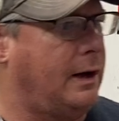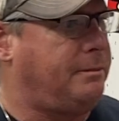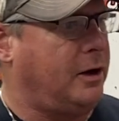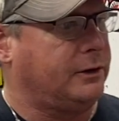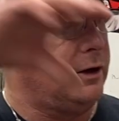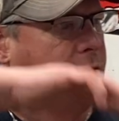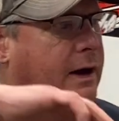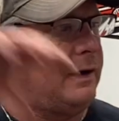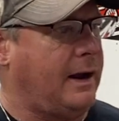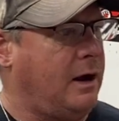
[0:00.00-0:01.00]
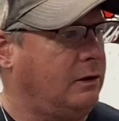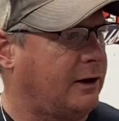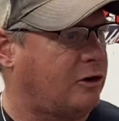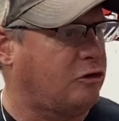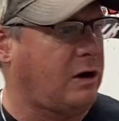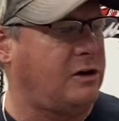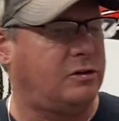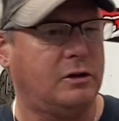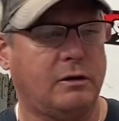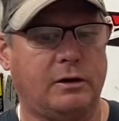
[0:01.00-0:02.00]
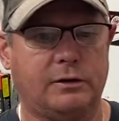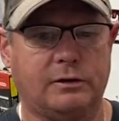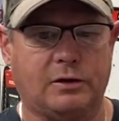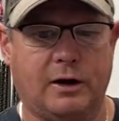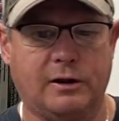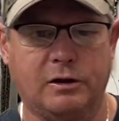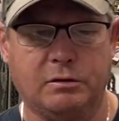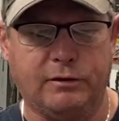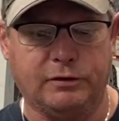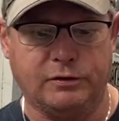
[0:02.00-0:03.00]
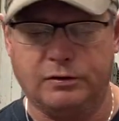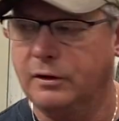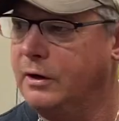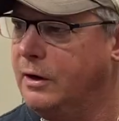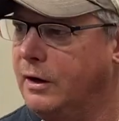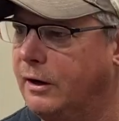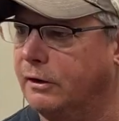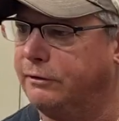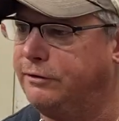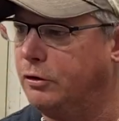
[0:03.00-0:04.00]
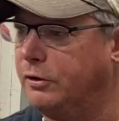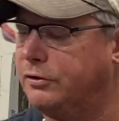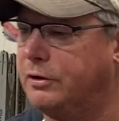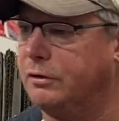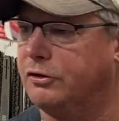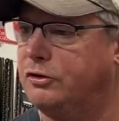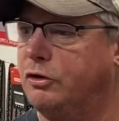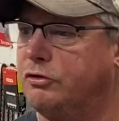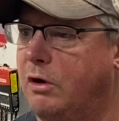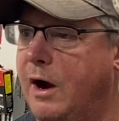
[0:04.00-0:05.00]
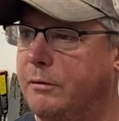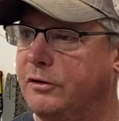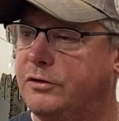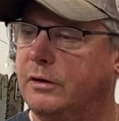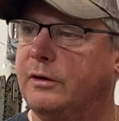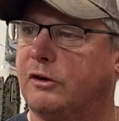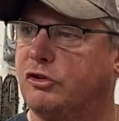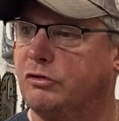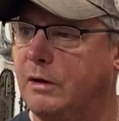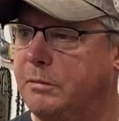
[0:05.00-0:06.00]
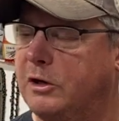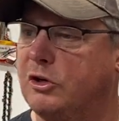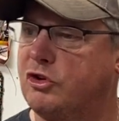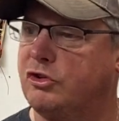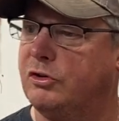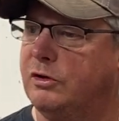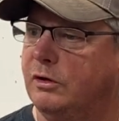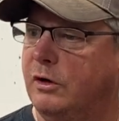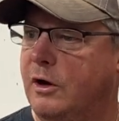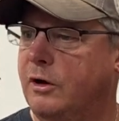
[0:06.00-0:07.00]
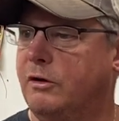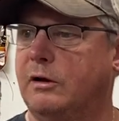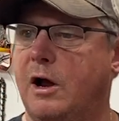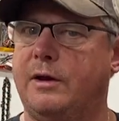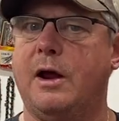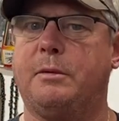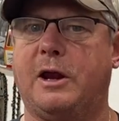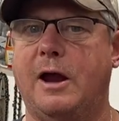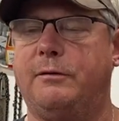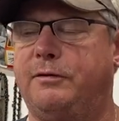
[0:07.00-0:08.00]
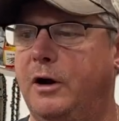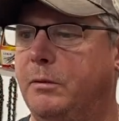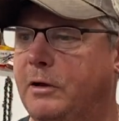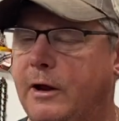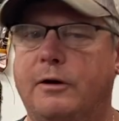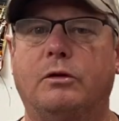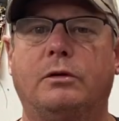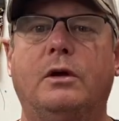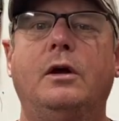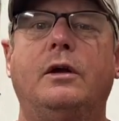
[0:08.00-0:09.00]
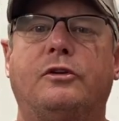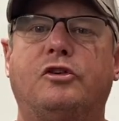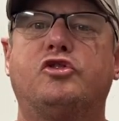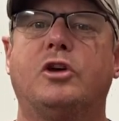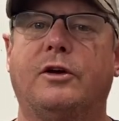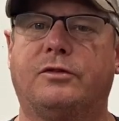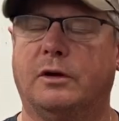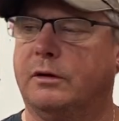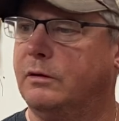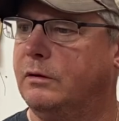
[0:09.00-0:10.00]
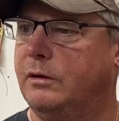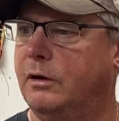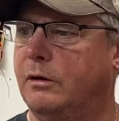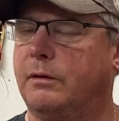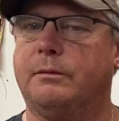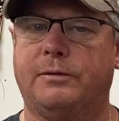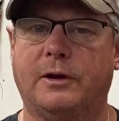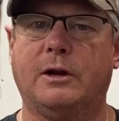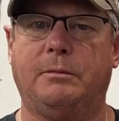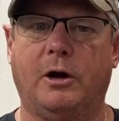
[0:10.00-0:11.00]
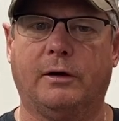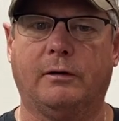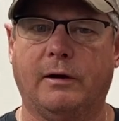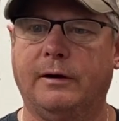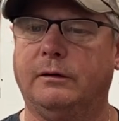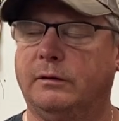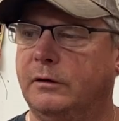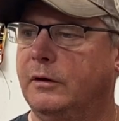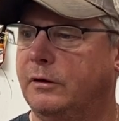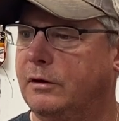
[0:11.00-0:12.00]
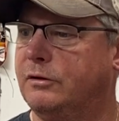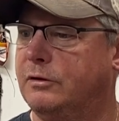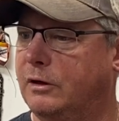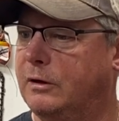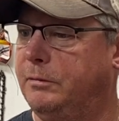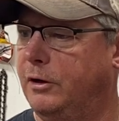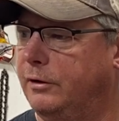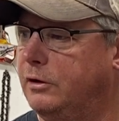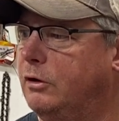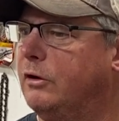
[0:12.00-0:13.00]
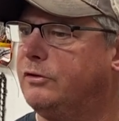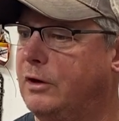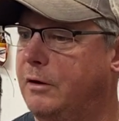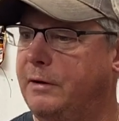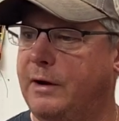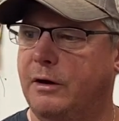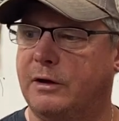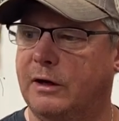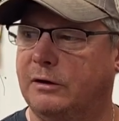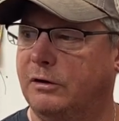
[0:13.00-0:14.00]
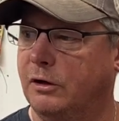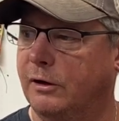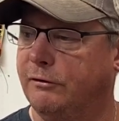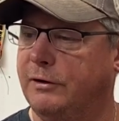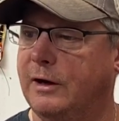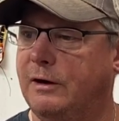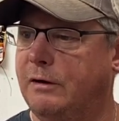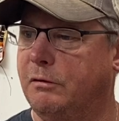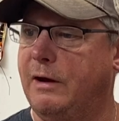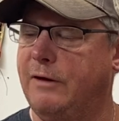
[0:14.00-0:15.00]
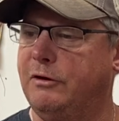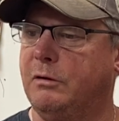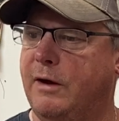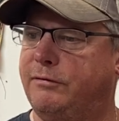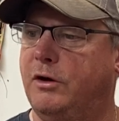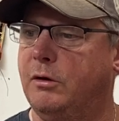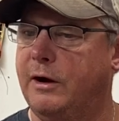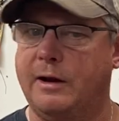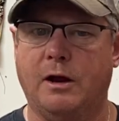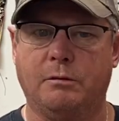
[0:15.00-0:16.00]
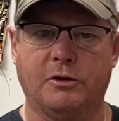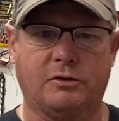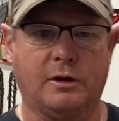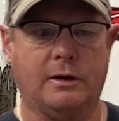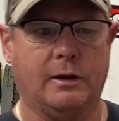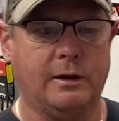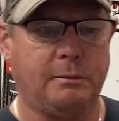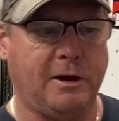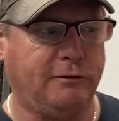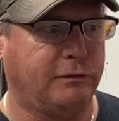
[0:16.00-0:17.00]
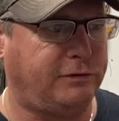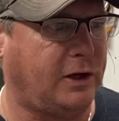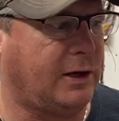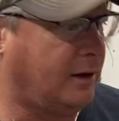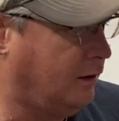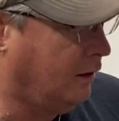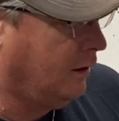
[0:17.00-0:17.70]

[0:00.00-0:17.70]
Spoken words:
up out there right now like crazy outside of the rivers. And our forest here is so dry. We're still in extreme conditions here. You're allowed to have a campfire, but I don't suggest it. You know, think about it, right? Just think about it. You go outside right now and kick the dirt. If we get any heavy rainfall right now, we're just going to end up having flooding